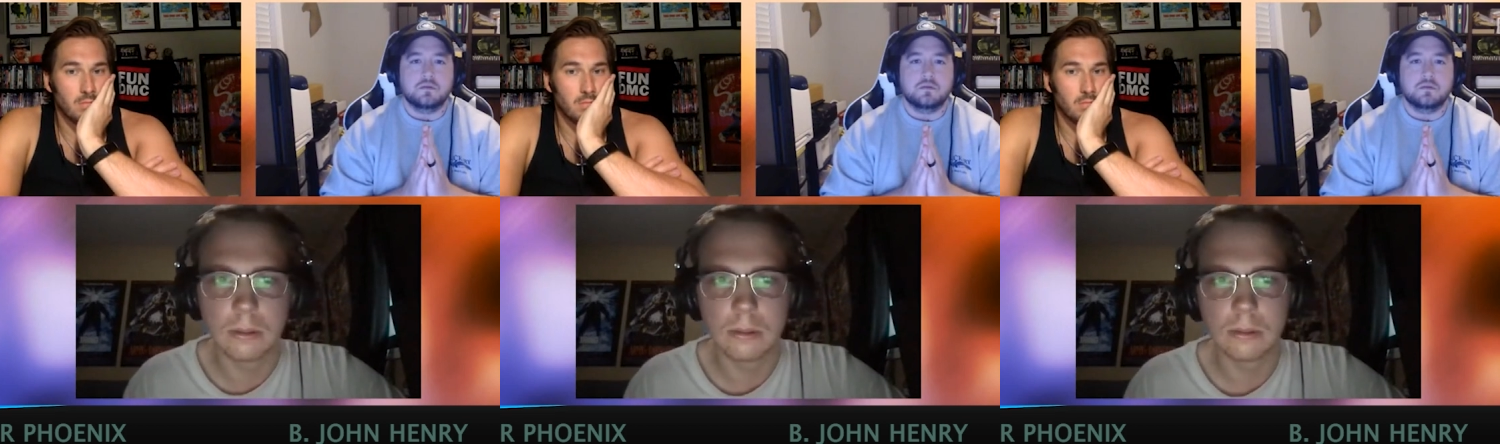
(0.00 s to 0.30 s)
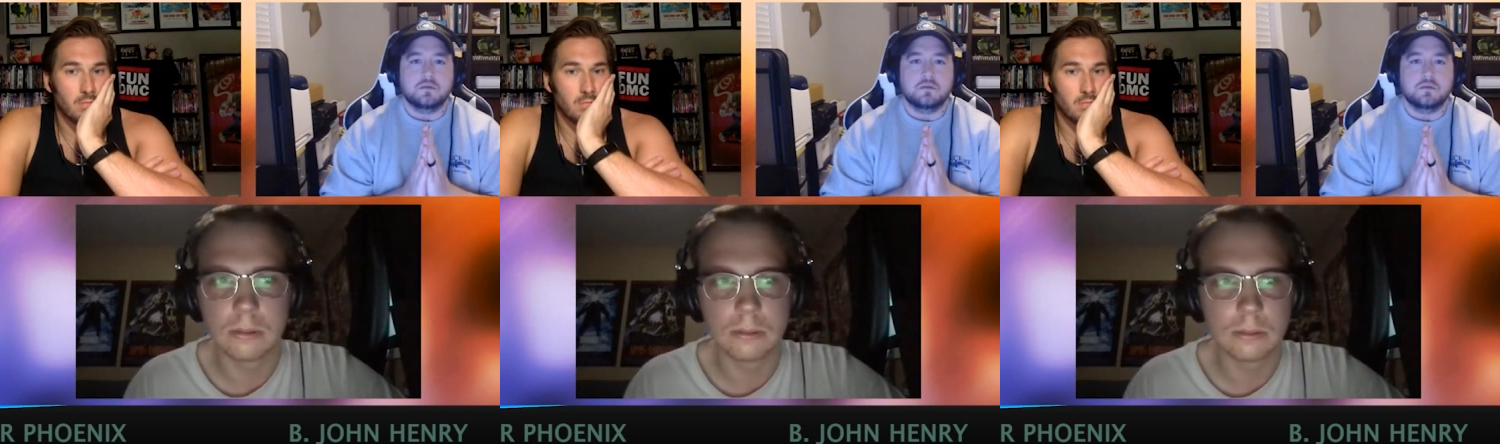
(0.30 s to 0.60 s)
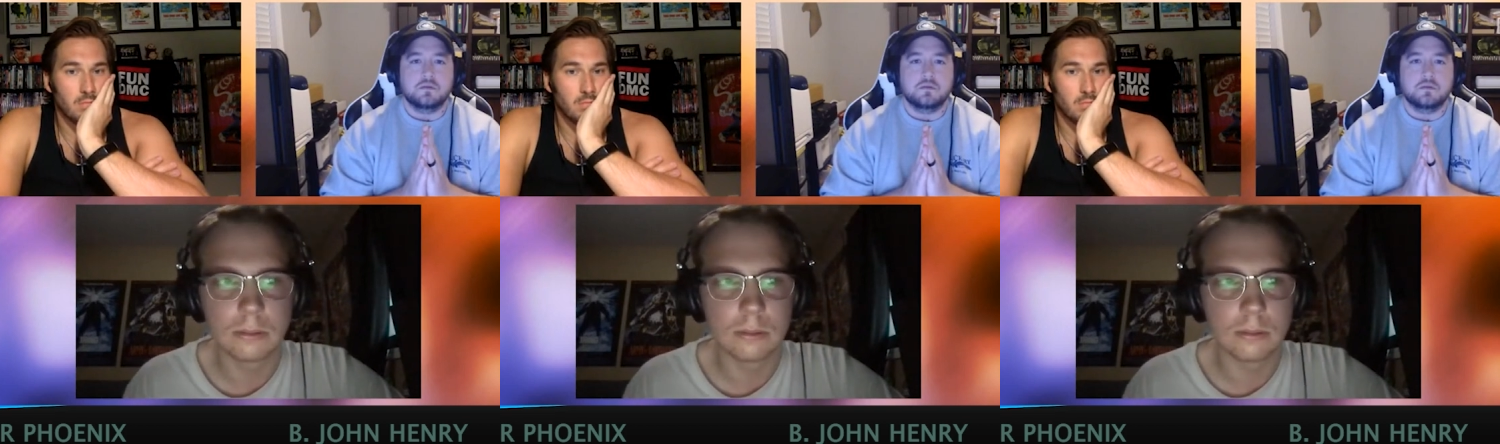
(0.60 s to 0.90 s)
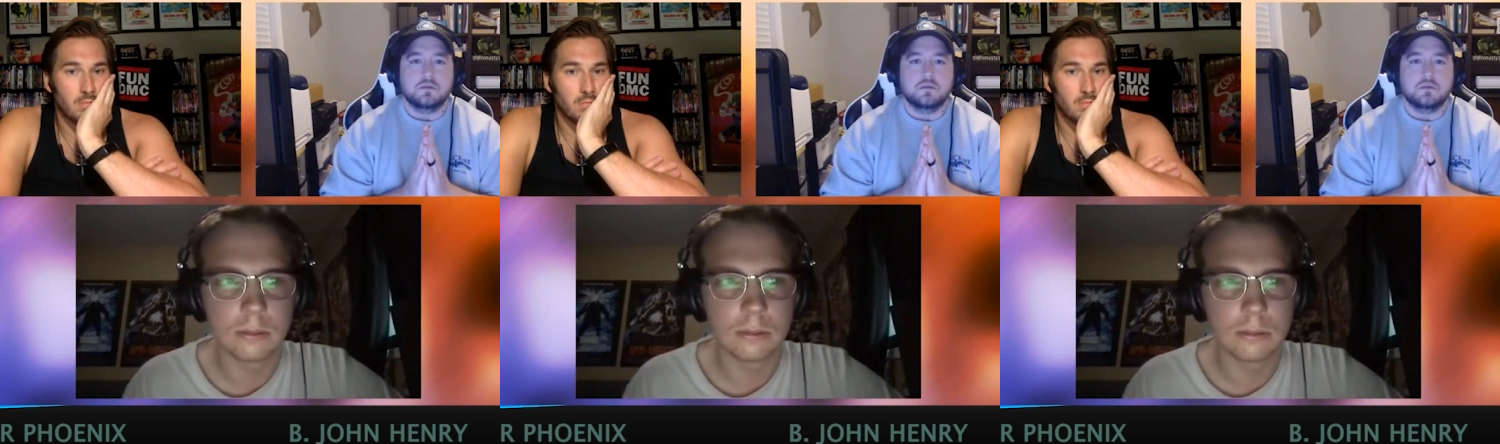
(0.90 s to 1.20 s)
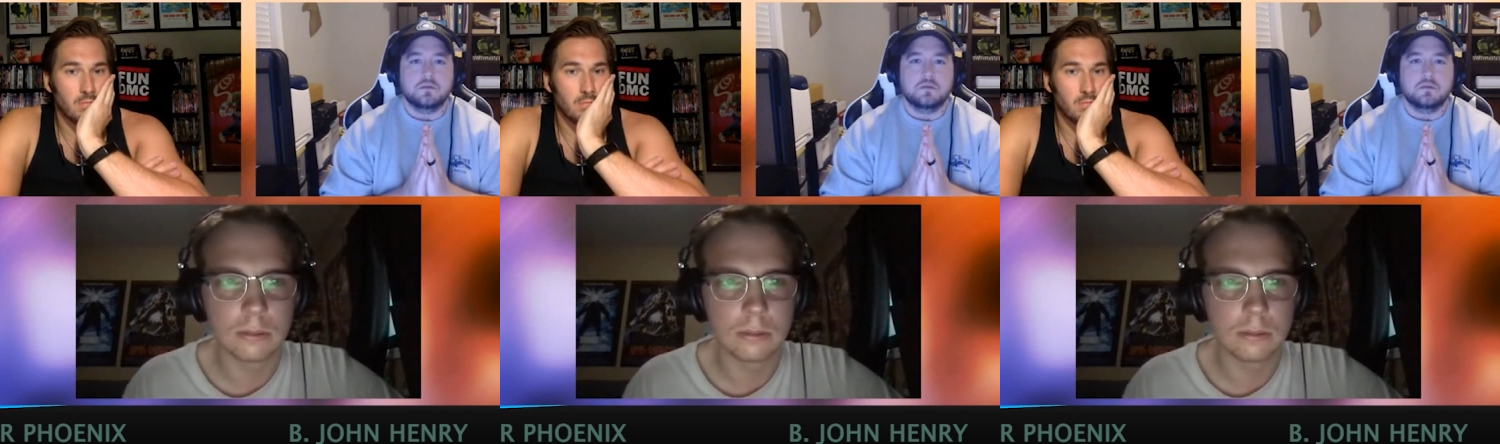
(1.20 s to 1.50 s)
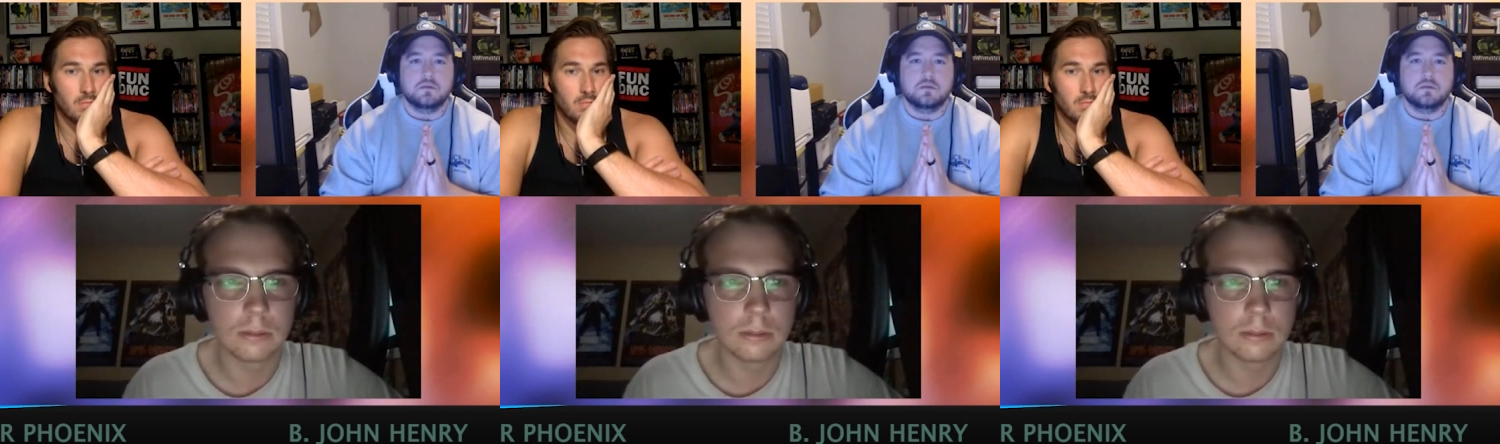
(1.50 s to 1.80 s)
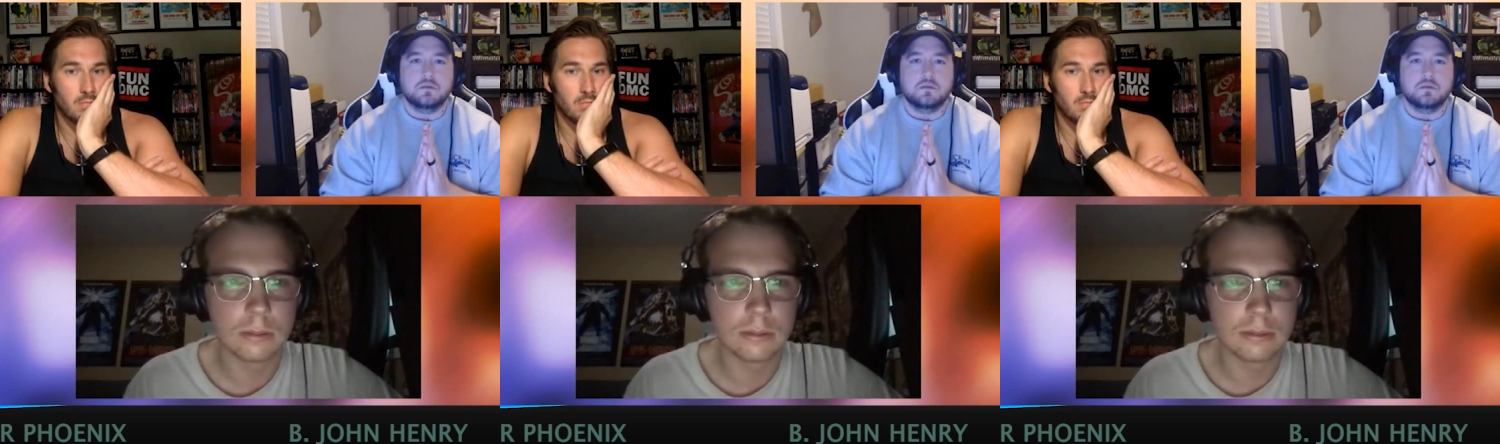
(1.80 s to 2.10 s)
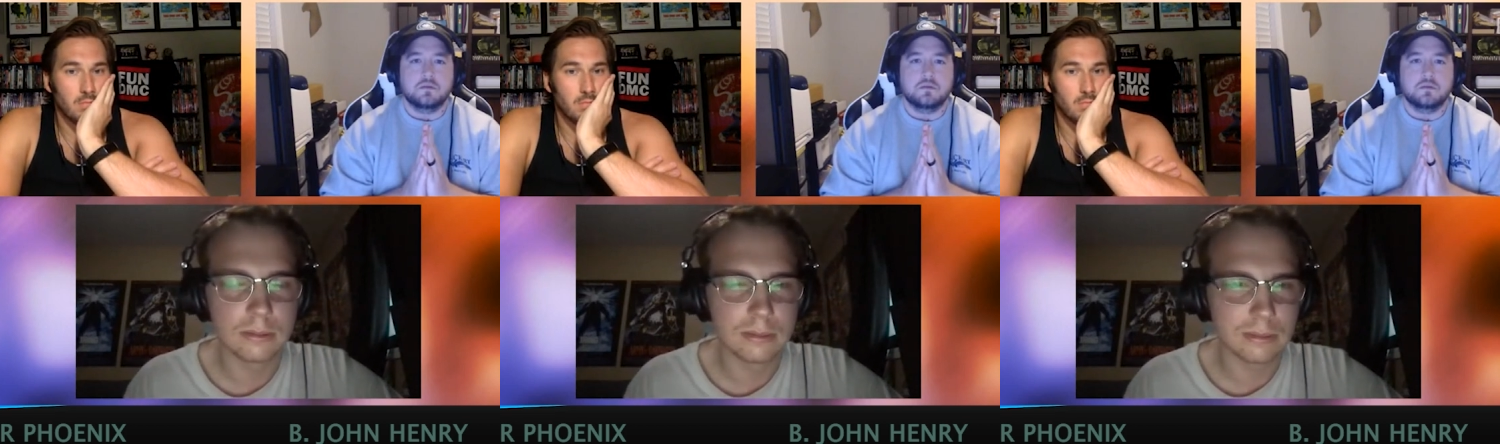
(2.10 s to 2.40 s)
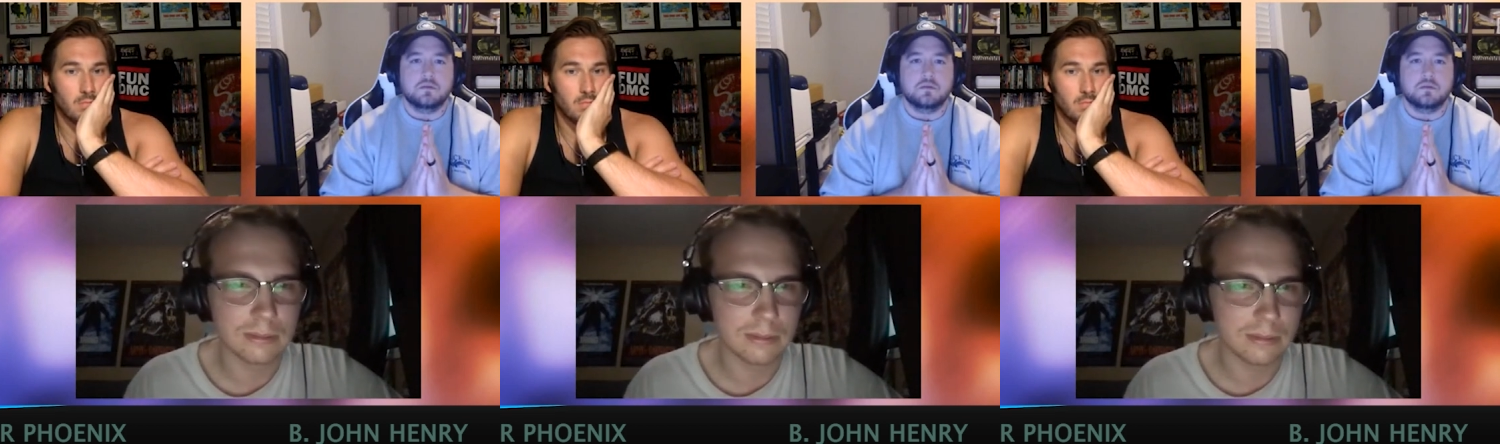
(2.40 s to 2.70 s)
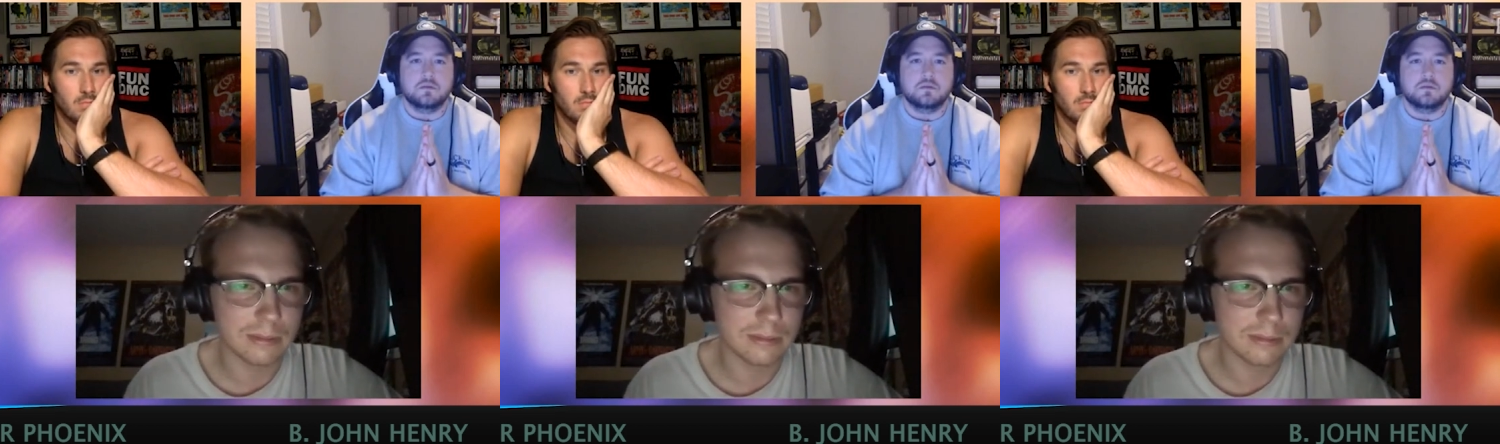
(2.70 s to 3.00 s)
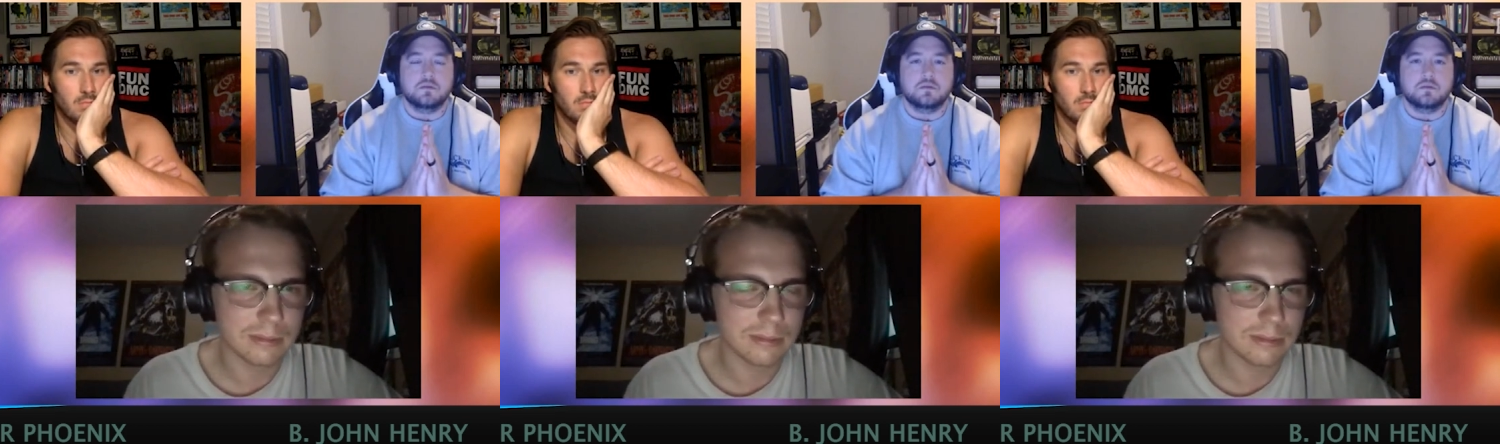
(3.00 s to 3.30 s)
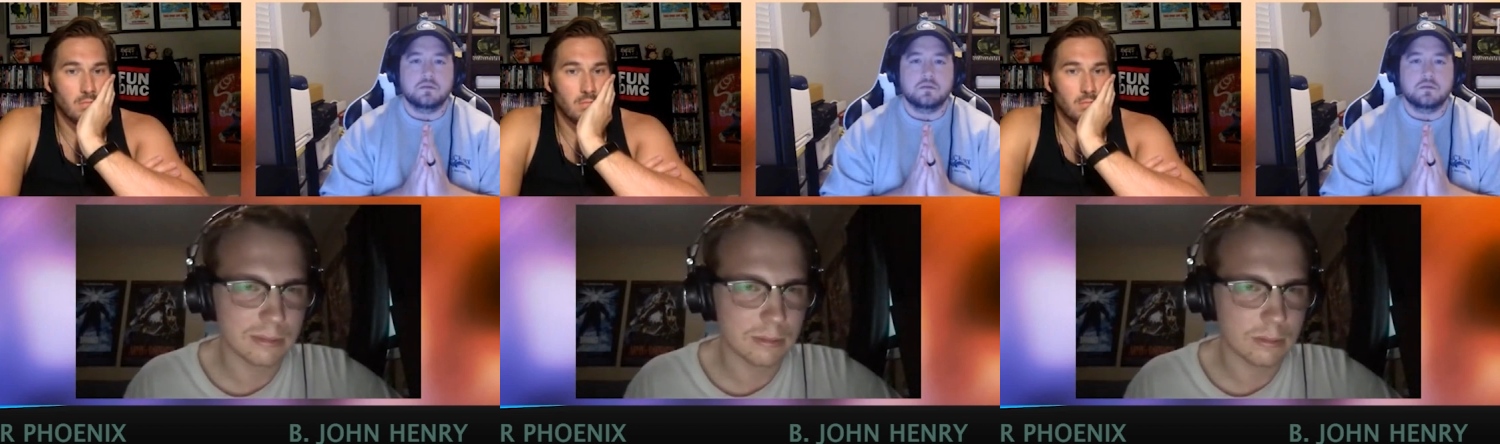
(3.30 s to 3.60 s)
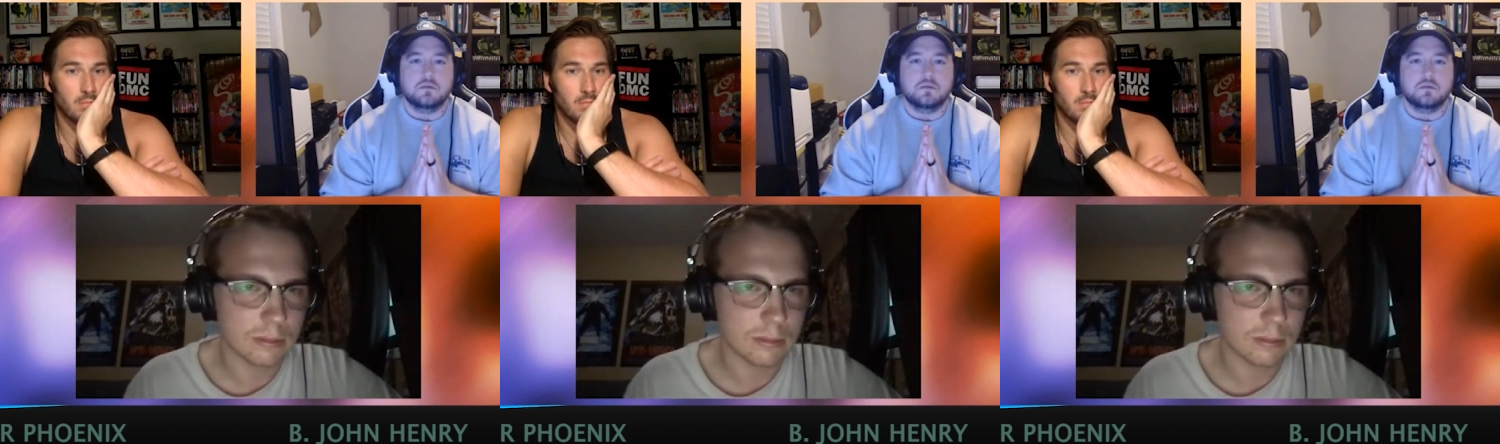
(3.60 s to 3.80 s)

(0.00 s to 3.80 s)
Nothing is said.